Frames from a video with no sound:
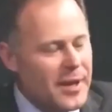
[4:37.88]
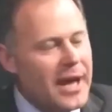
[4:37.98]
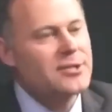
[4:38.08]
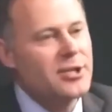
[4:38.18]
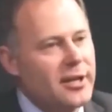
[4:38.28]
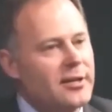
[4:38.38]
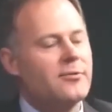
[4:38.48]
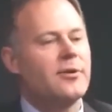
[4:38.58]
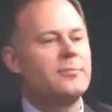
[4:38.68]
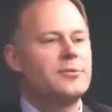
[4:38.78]
It's the
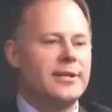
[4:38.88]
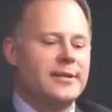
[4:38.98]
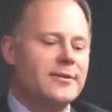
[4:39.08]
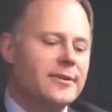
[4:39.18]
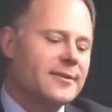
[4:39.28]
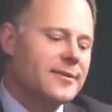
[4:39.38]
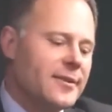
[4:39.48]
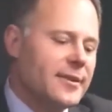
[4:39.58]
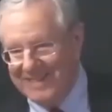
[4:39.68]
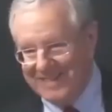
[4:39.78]
blockchain encryption, and they're
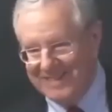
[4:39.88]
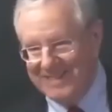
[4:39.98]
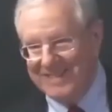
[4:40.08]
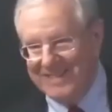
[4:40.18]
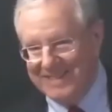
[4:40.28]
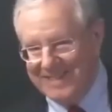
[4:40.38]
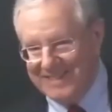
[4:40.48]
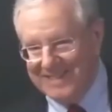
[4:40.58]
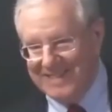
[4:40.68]
they're interesting things.